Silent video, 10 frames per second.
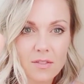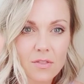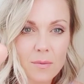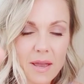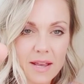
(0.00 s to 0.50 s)

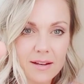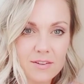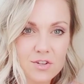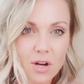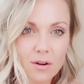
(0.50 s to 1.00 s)
main
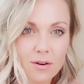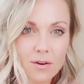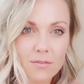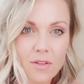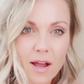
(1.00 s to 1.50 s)
chunk
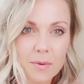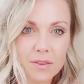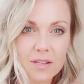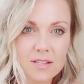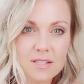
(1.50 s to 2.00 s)
of the
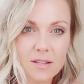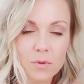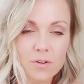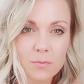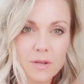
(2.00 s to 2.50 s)
amethyst that would
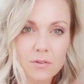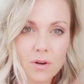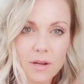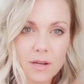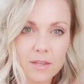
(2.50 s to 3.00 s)
have been
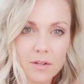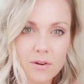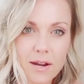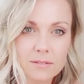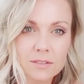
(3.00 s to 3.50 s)
growing in the
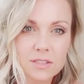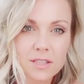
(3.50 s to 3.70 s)
ground.